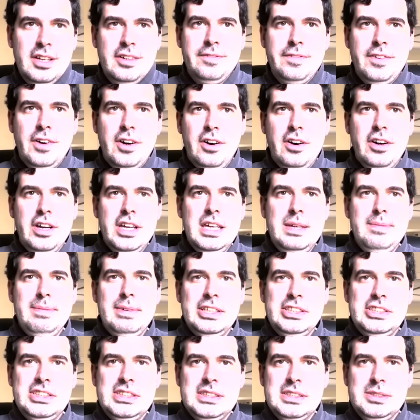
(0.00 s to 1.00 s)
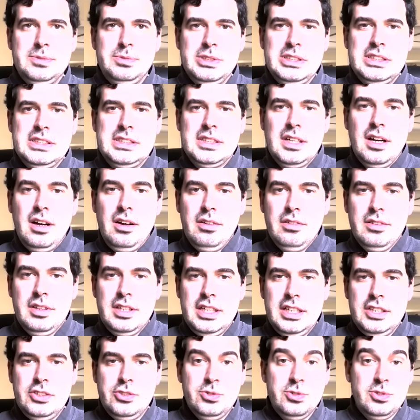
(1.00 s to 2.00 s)
for images with
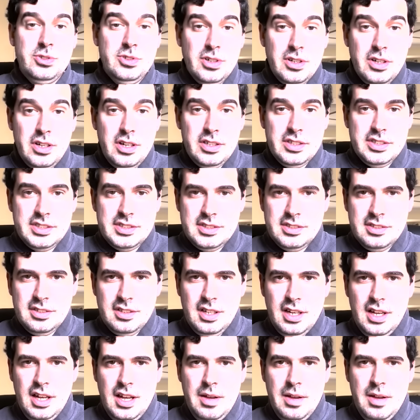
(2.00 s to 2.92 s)
only two colors.